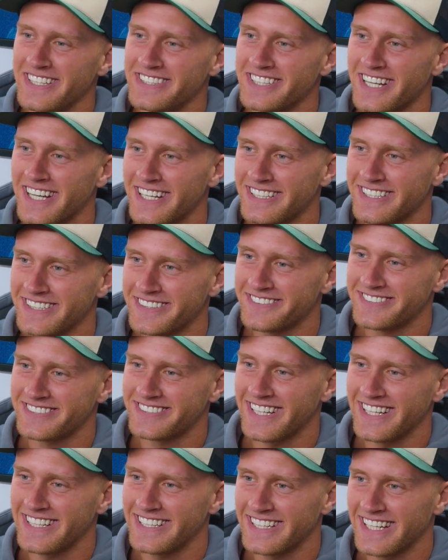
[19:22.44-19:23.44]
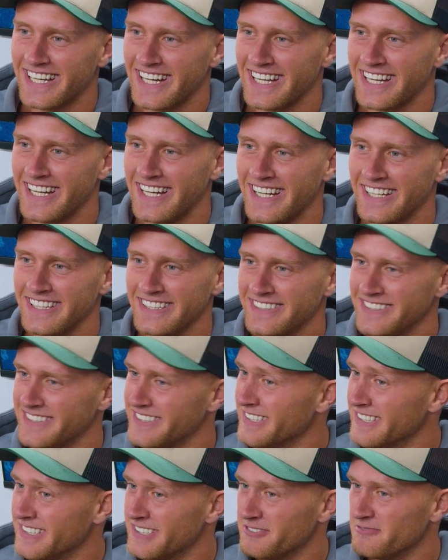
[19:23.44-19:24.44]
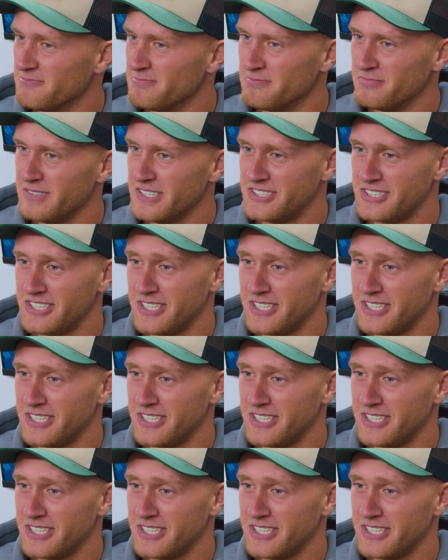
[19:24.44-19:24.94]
Jacobs, Tay Garner, Mitch